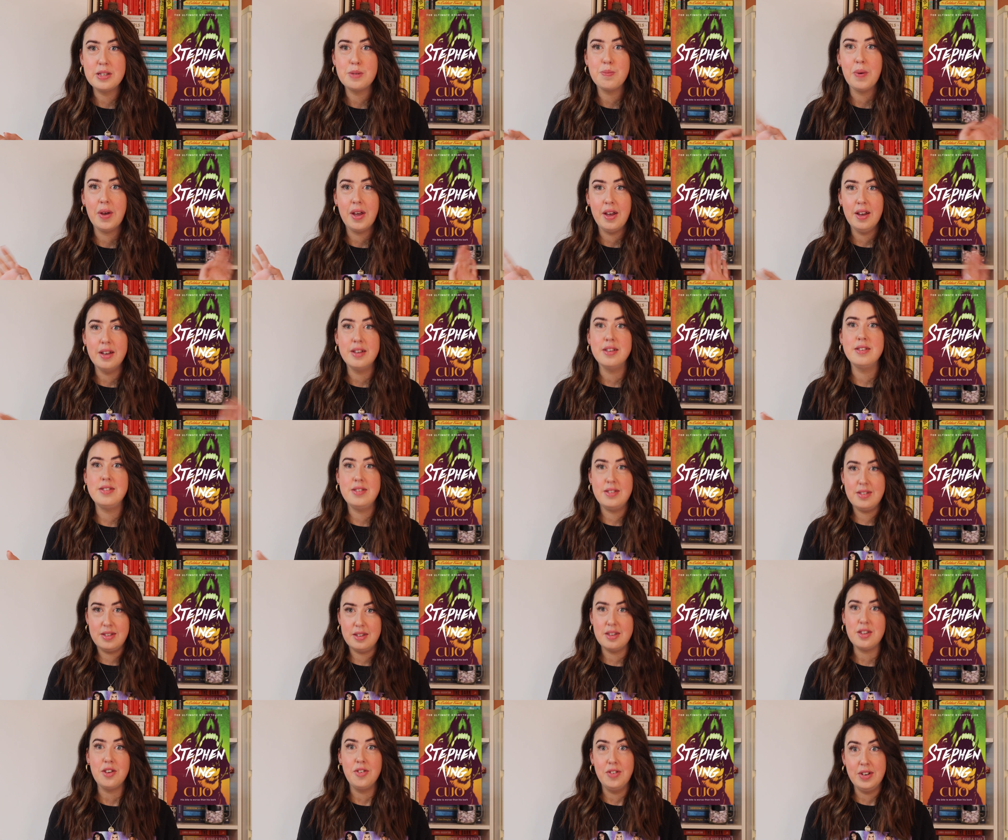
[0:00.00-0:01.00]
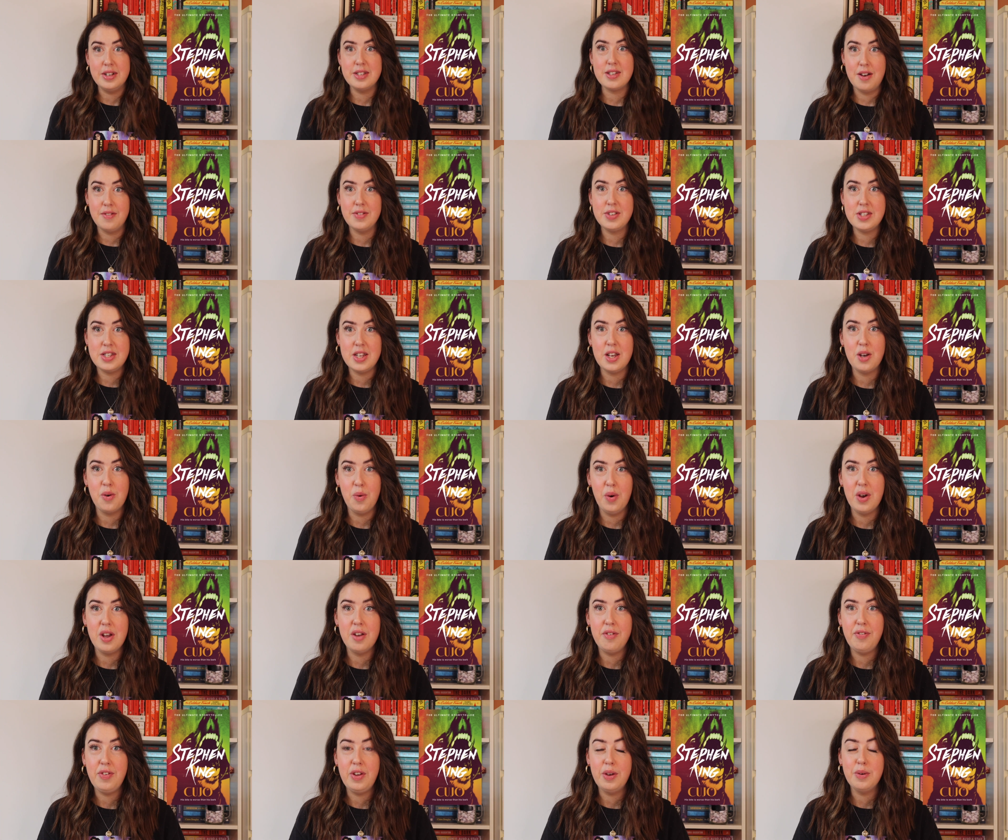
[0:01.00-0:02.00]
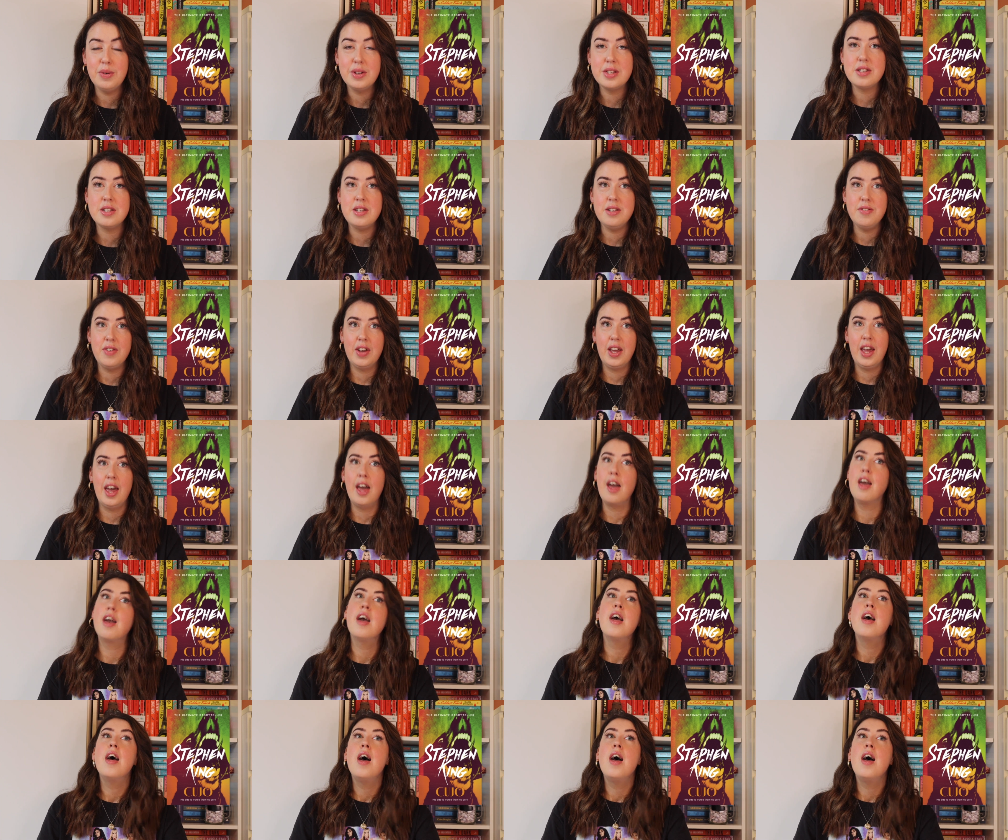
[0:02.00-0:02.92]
because there is obviously quite a few. It's Stephen King.